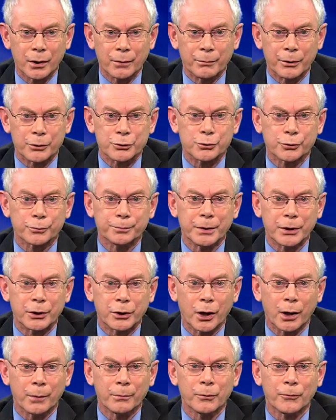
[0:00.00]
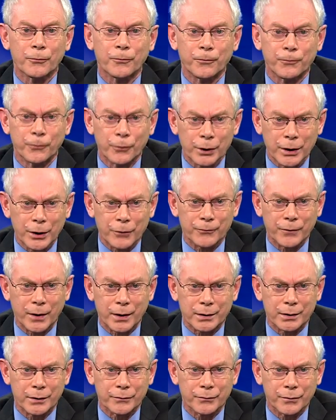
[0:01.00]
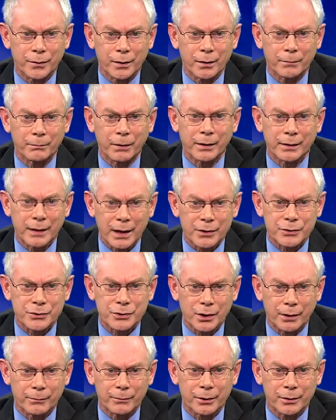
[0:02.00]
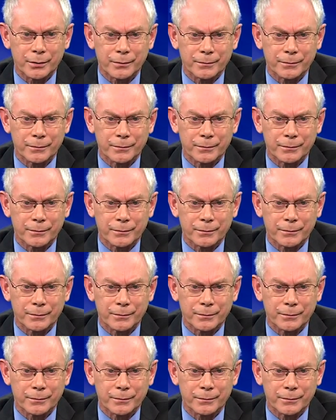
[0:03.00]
but should become fully effective by next summer.